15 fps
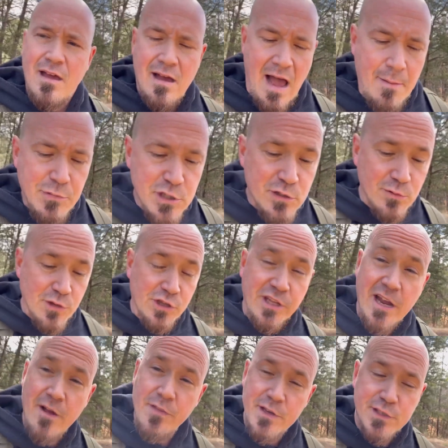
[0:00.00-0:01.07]
I'm just going to
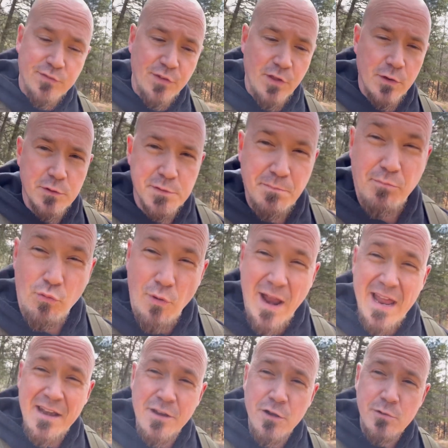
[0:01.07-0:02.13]
share this for those
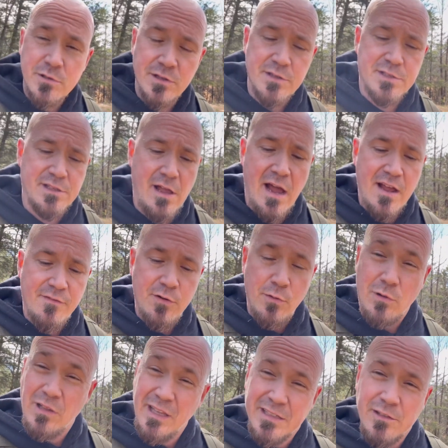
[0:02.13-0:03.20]
brand new to this knife who
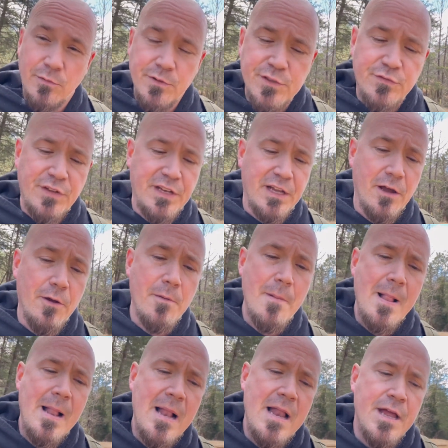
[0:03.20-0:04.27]
clicked on this video.
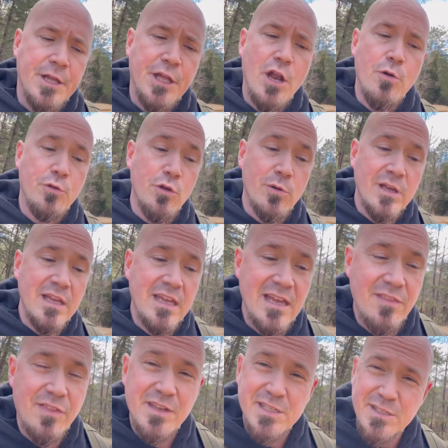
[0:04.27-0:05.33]
You know, you can
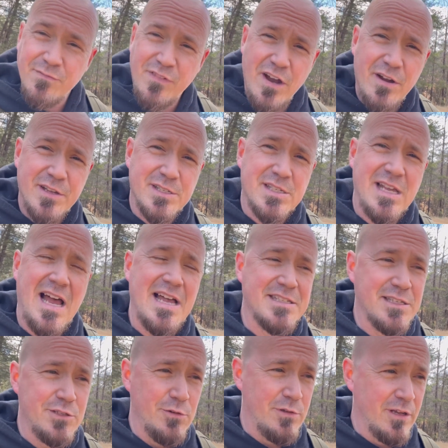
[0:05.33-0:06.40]
get this in various
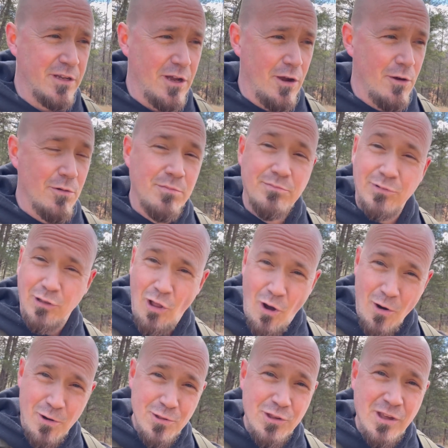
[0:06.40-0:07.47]
sizes. You can go
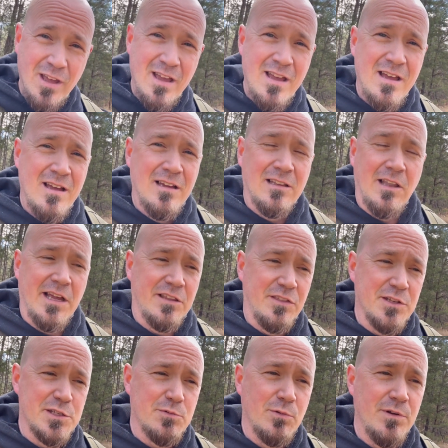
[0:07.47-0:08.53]
large like
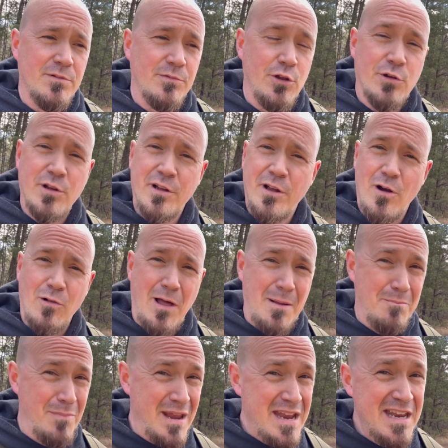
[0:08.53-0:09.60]
this one. You can go like
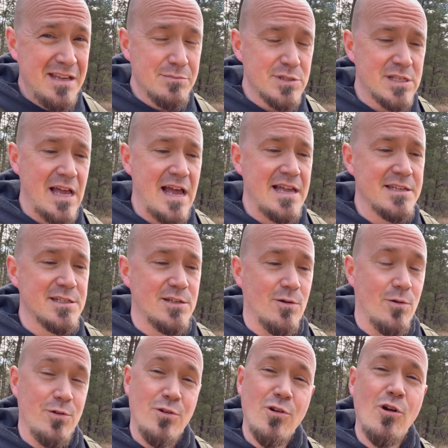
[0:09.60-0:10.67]
medium sized,
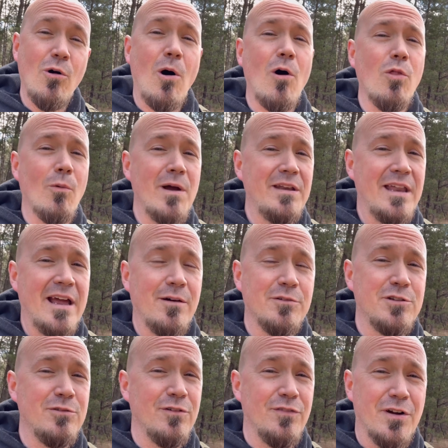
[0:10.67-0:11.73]
or you can go all the way down
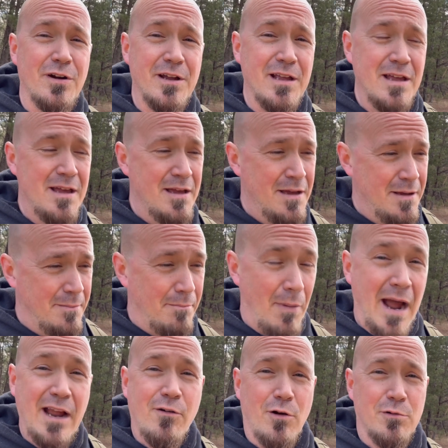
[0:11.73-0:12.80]
to a very
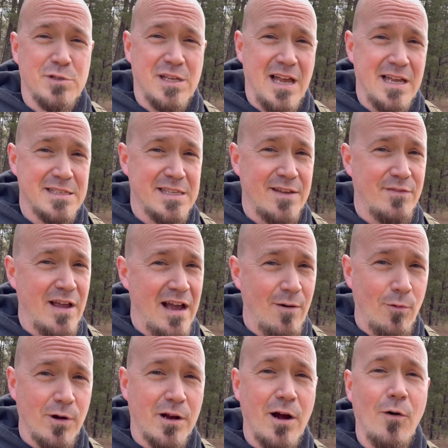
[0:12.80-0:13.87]
micro size, they've got
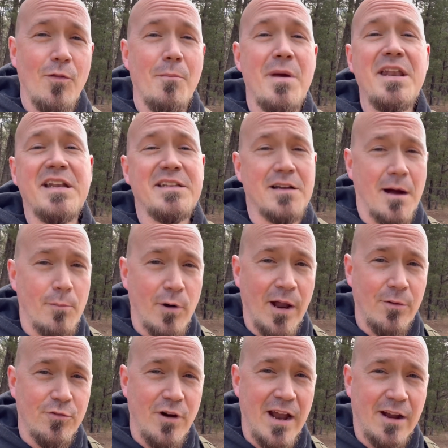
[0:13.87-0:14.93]
one called the Mini Tom
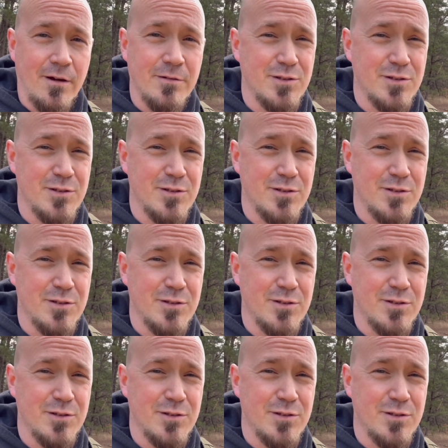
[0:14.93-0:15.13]
Brown Tracker.